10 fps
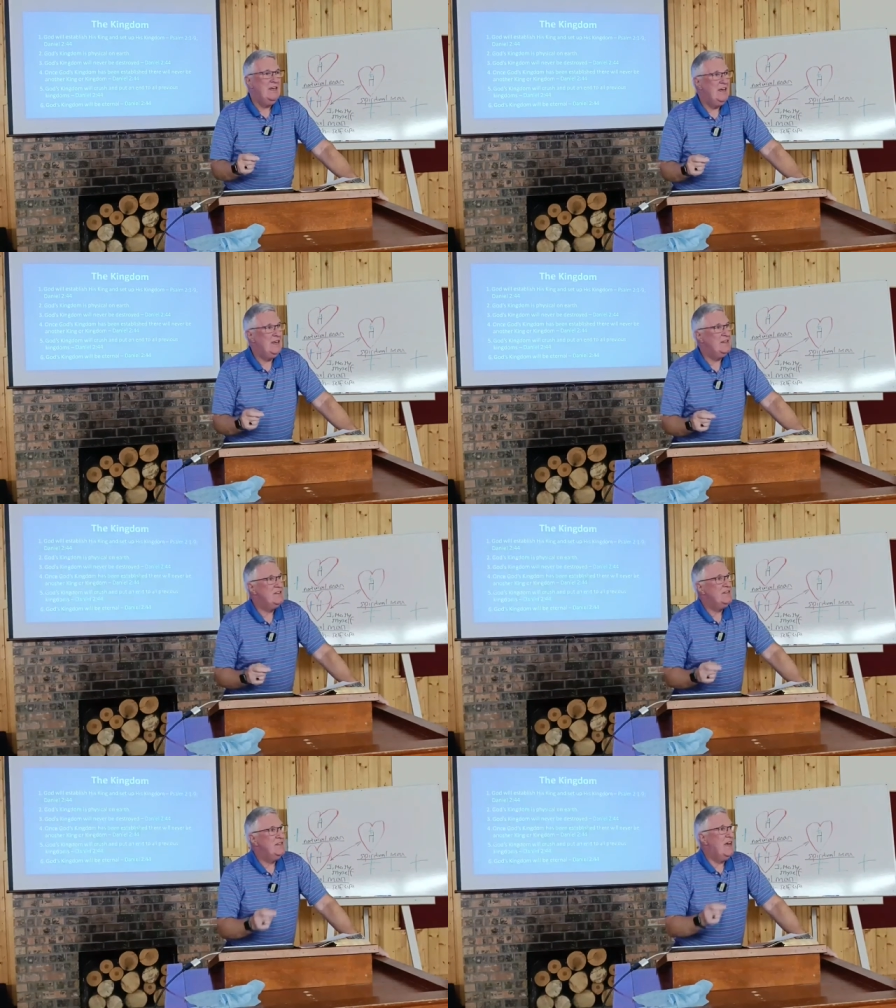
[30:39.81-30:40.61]

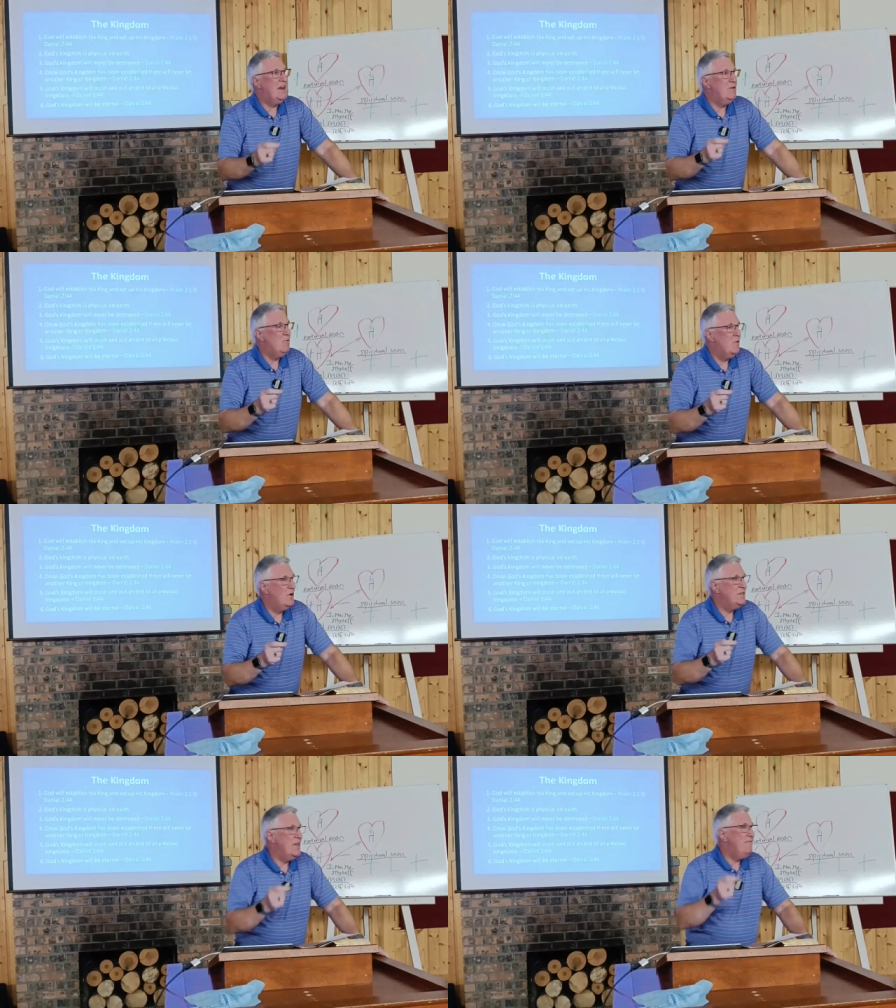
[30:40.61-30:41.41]
is that it
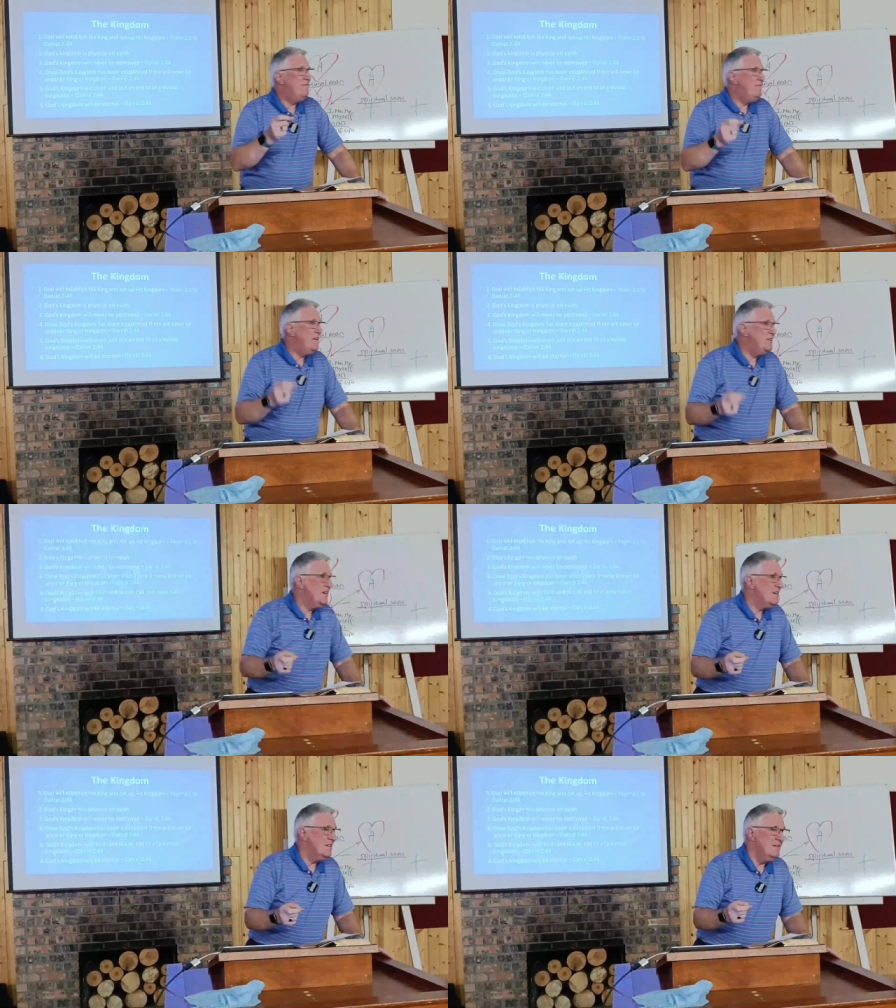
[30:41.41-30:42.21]
was a
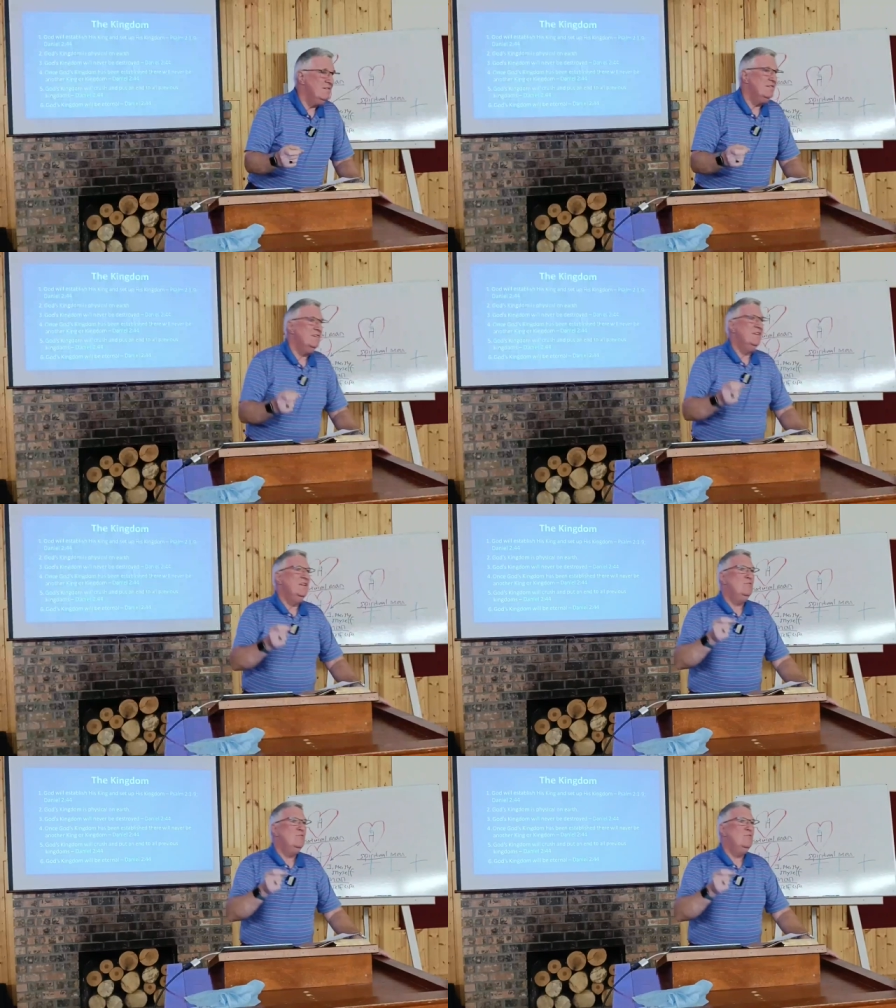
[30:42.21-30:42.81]
physical,